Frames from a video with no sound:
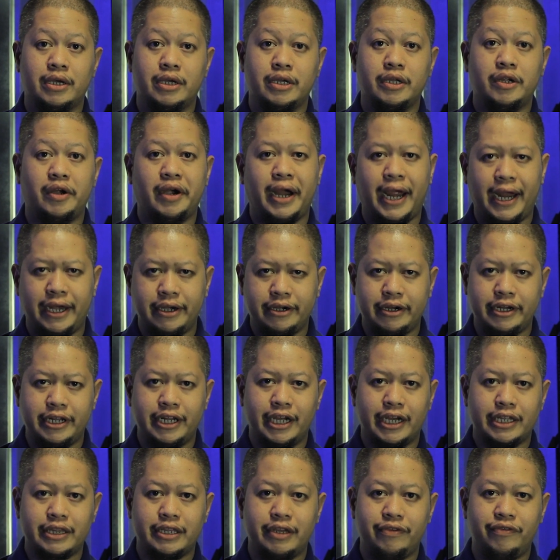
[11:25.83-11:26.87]
Your Android
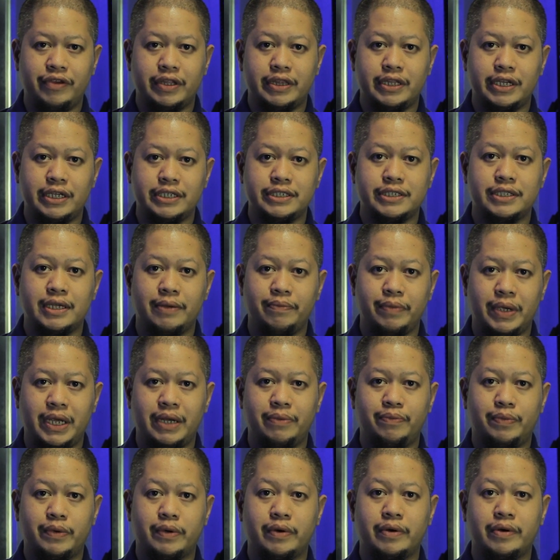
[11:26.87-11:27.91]
activity is the main
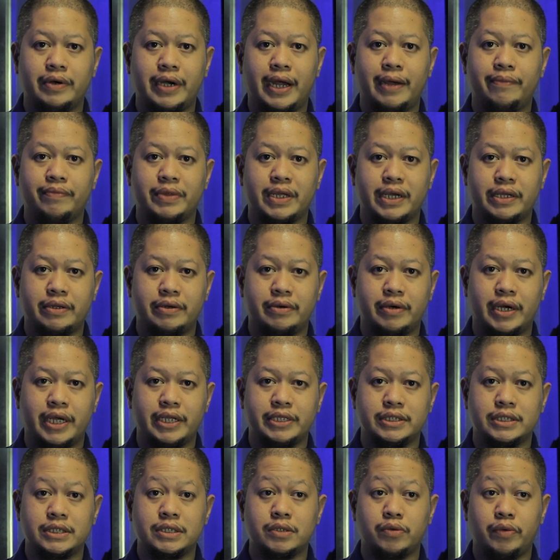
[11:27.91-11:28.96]
program that
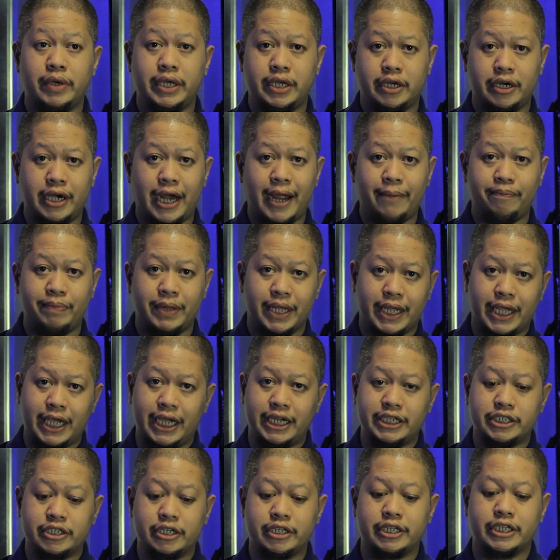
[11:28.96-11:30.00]
runs when your
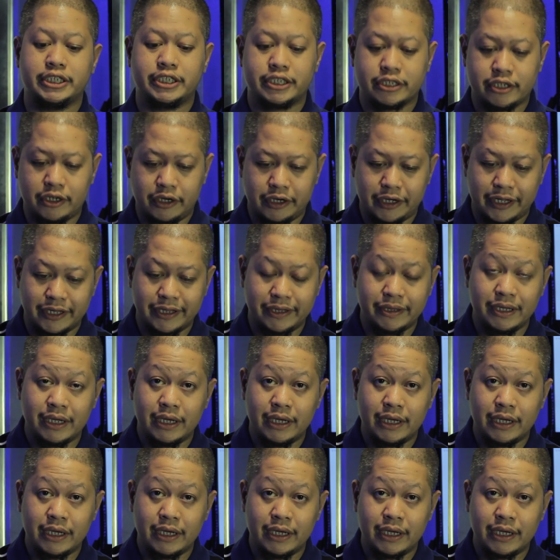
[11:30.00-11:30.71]
application is called.